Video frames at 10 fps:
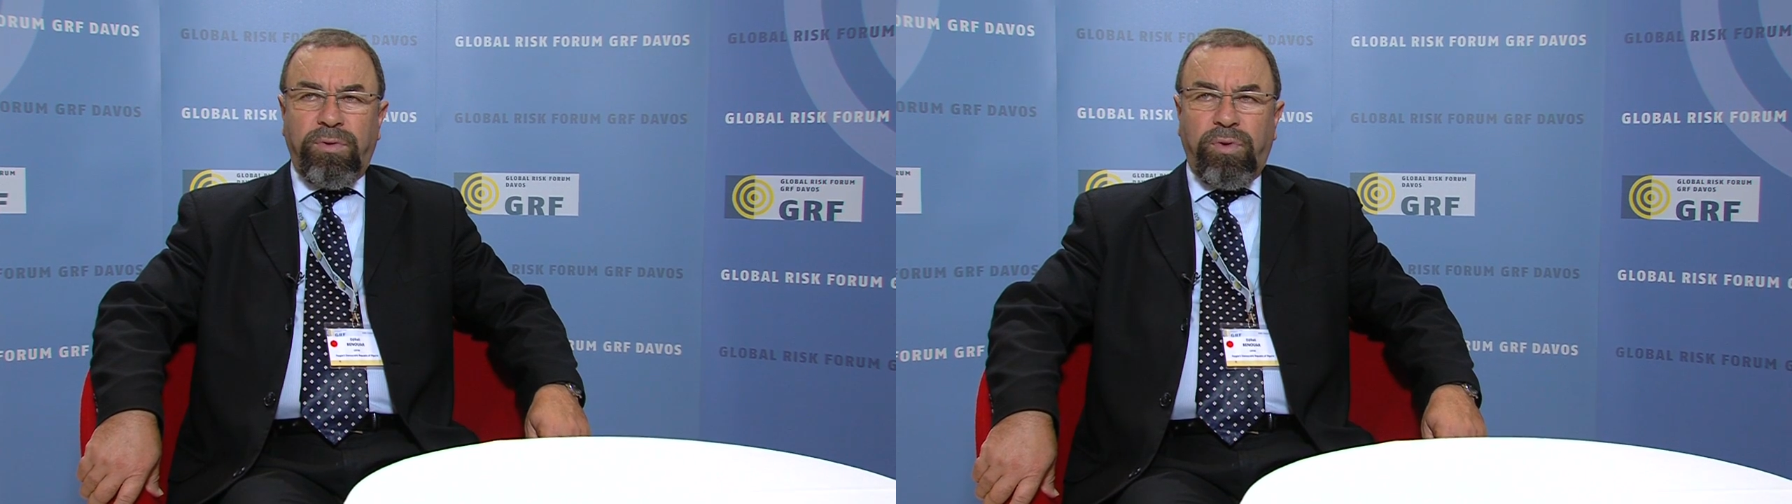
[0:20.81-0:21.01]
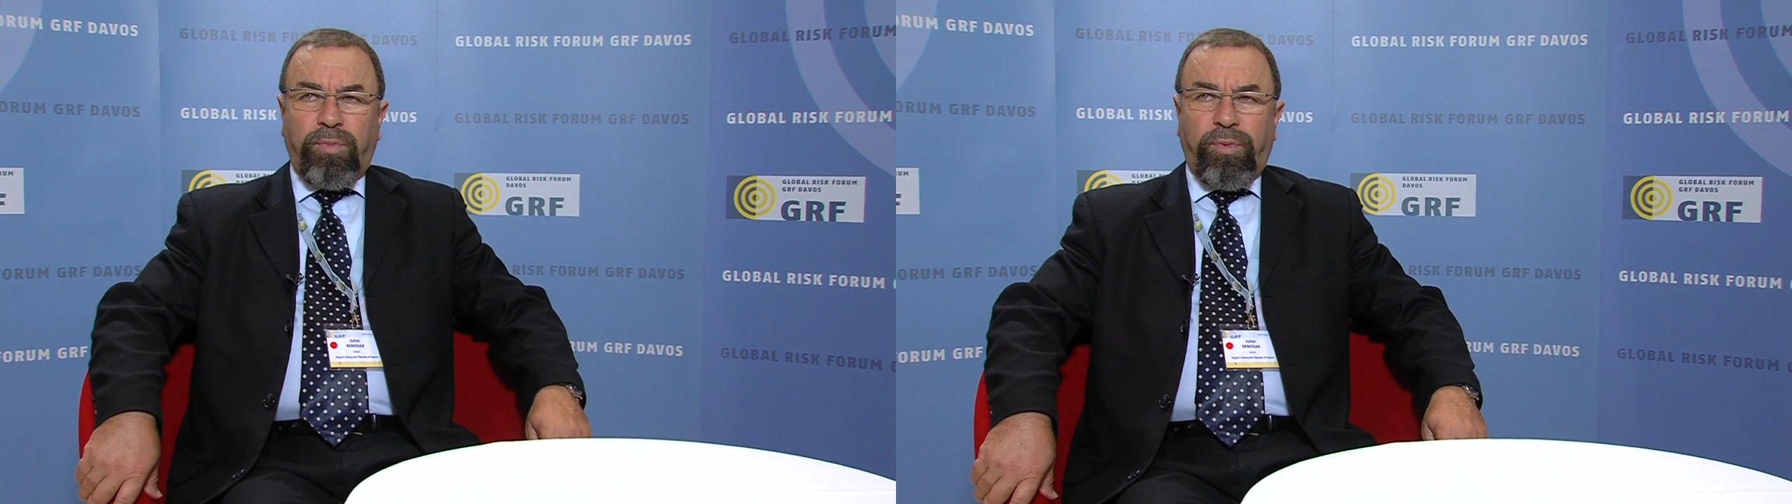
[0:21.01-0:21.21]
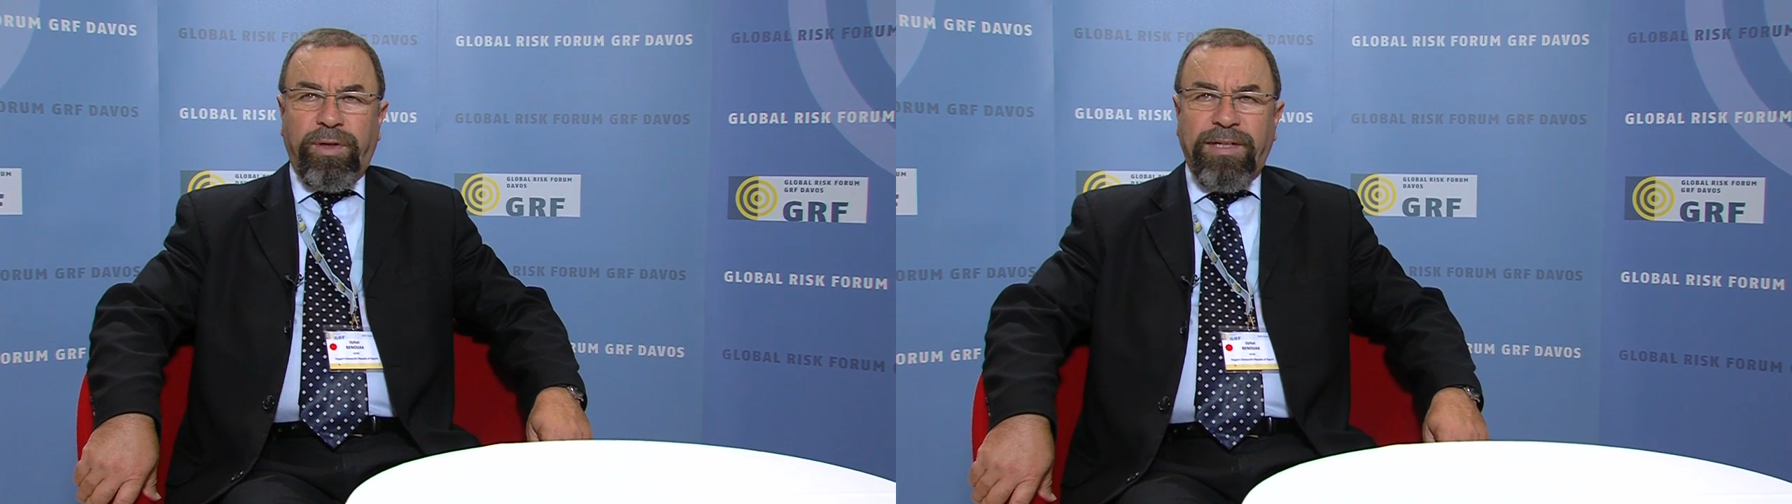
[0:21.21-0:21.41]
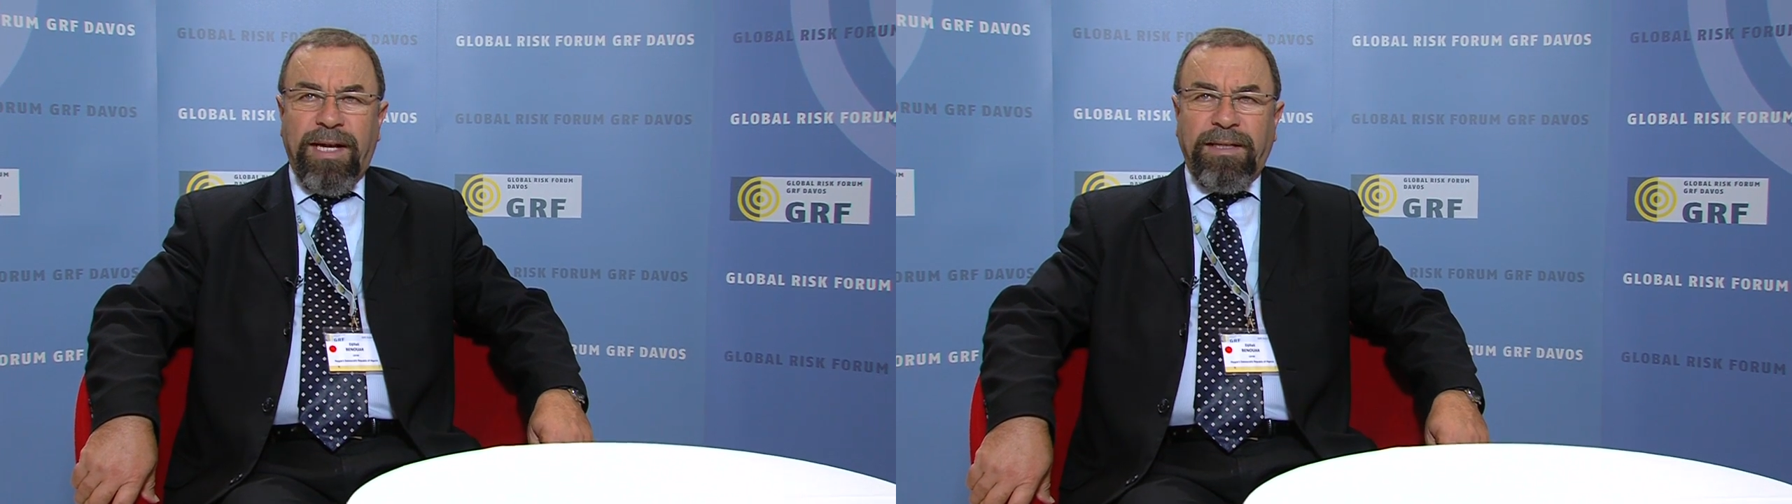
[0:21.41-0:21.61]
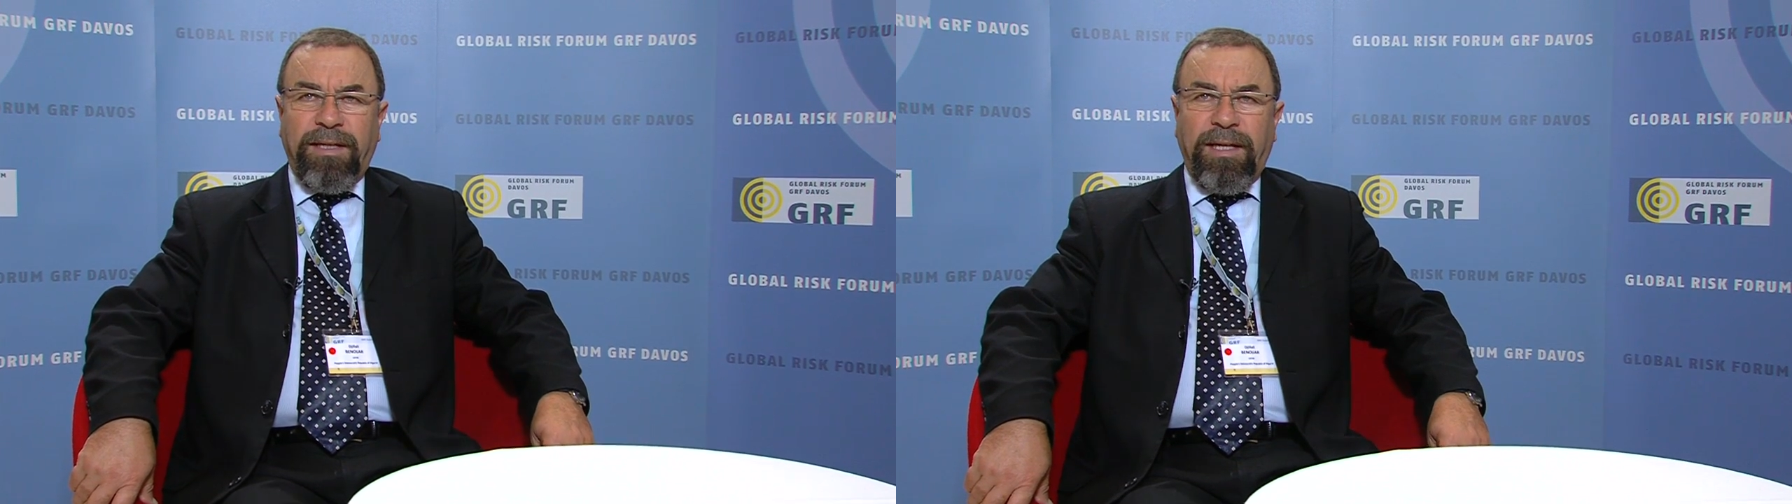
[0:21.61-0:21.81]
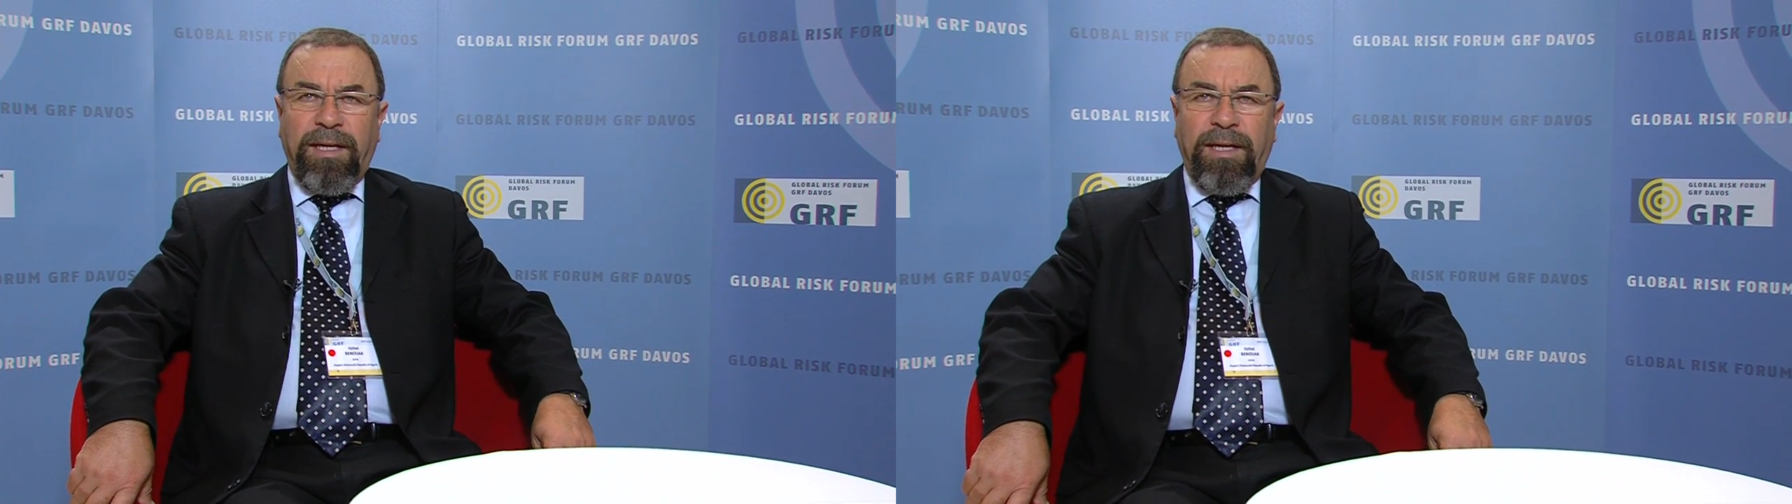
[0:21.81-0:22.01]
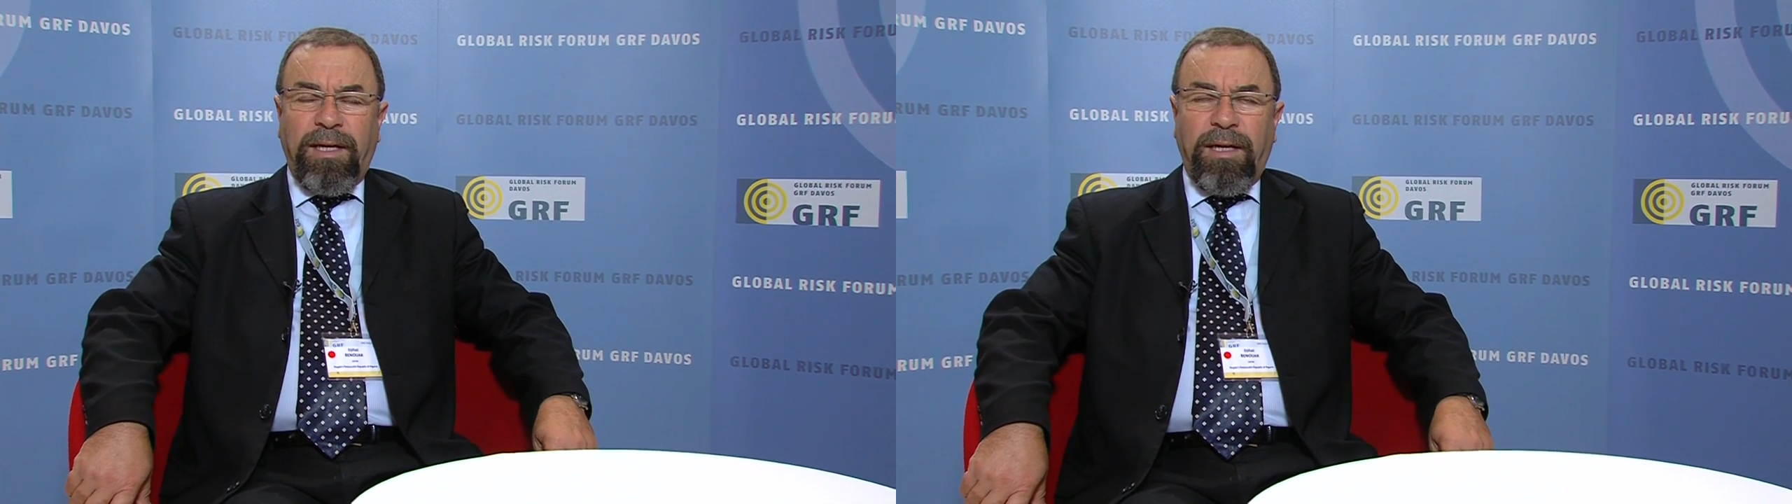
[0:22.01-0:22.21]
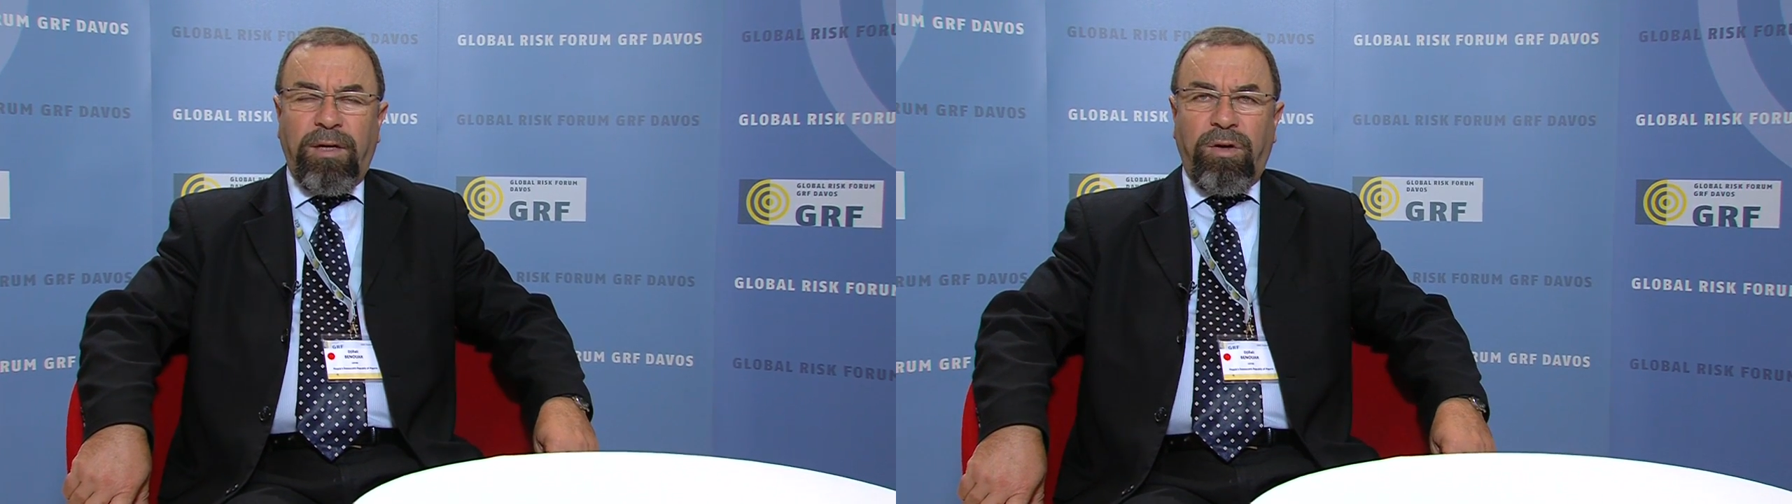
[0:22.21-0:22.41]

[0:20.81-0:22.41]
to present the